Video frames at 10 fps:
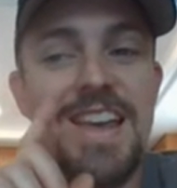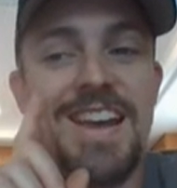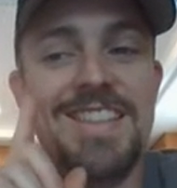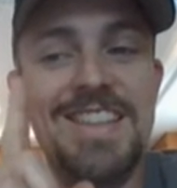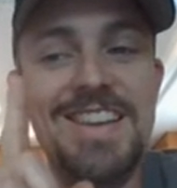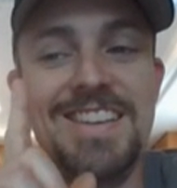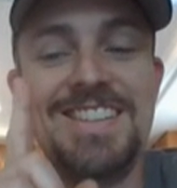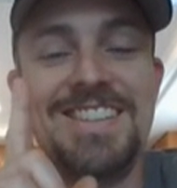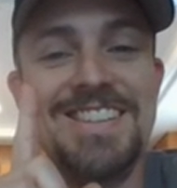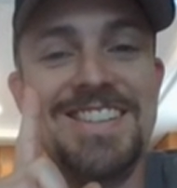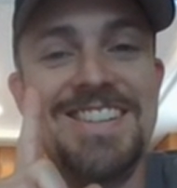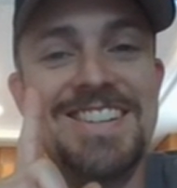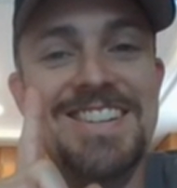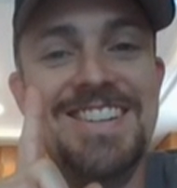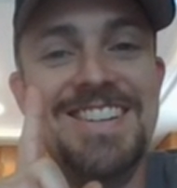And this is a
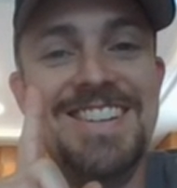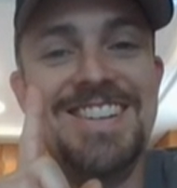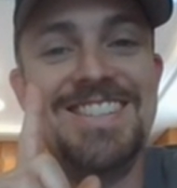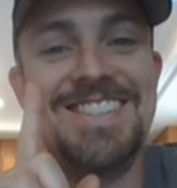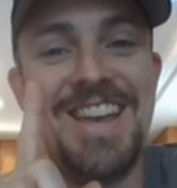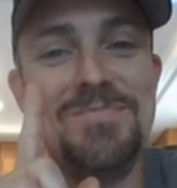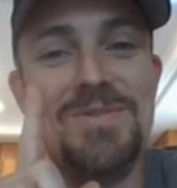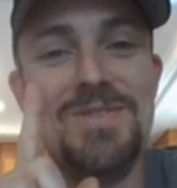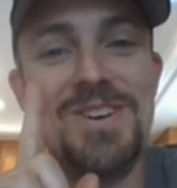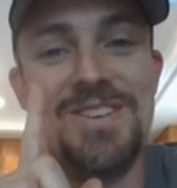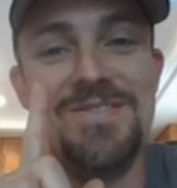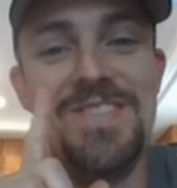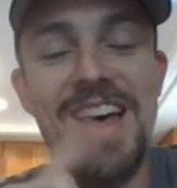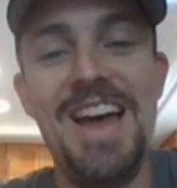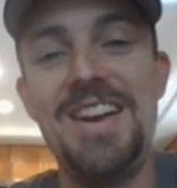good example of
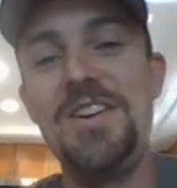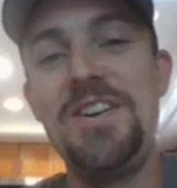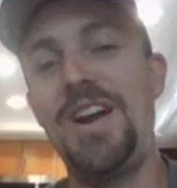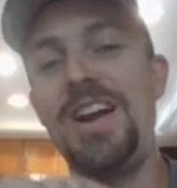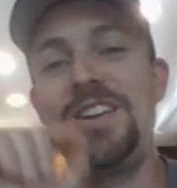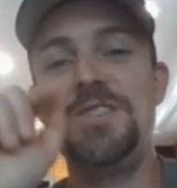that, right?